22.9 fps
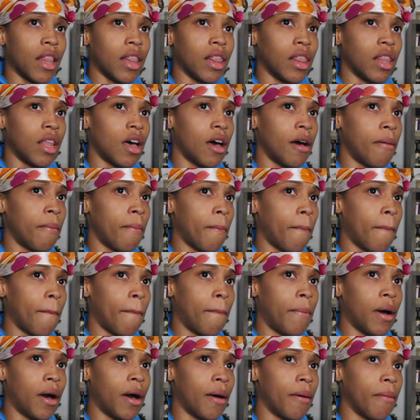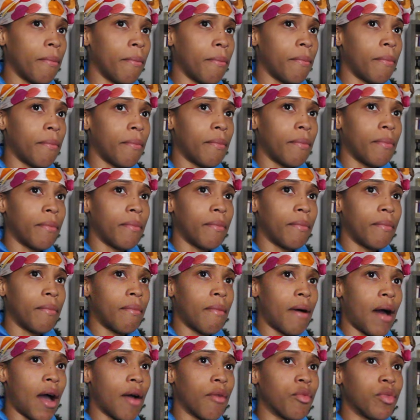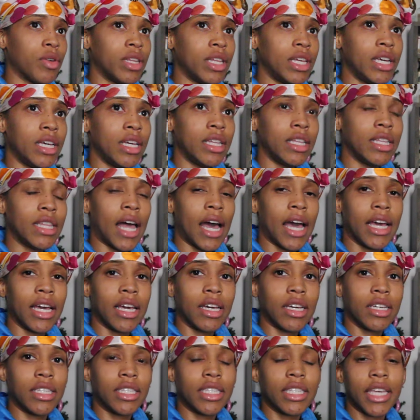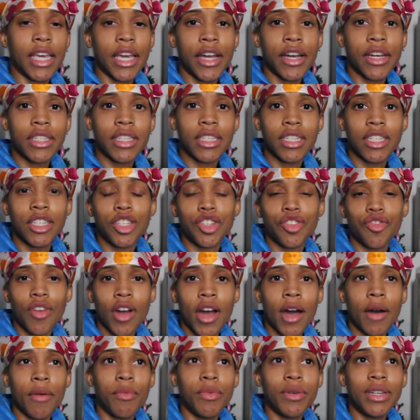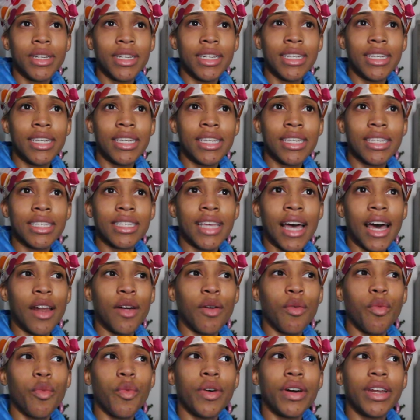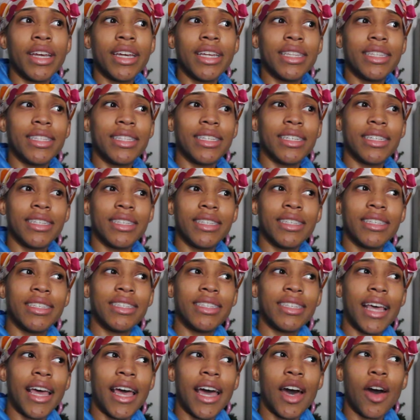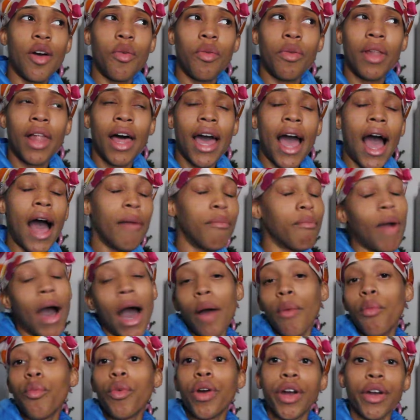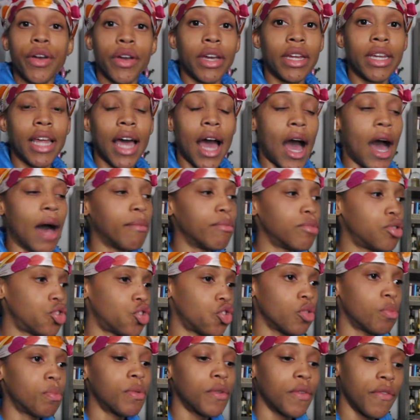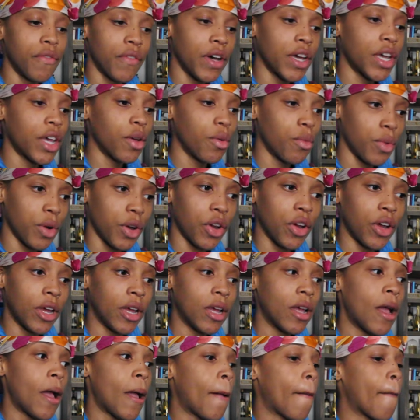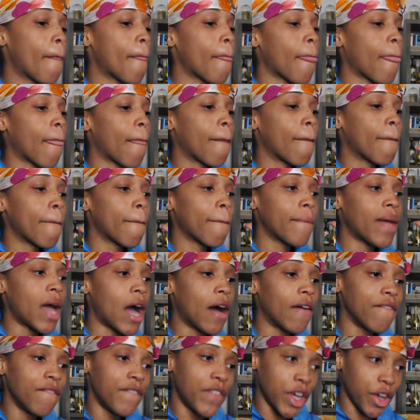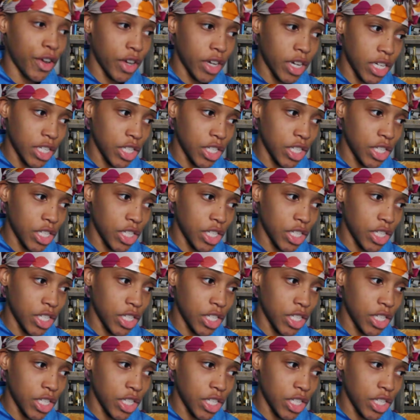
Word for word: lump bump I'm really like scared to describe what it is because I don't want it to sound like I'm I'm worried. I'm super fucking worried. I'm very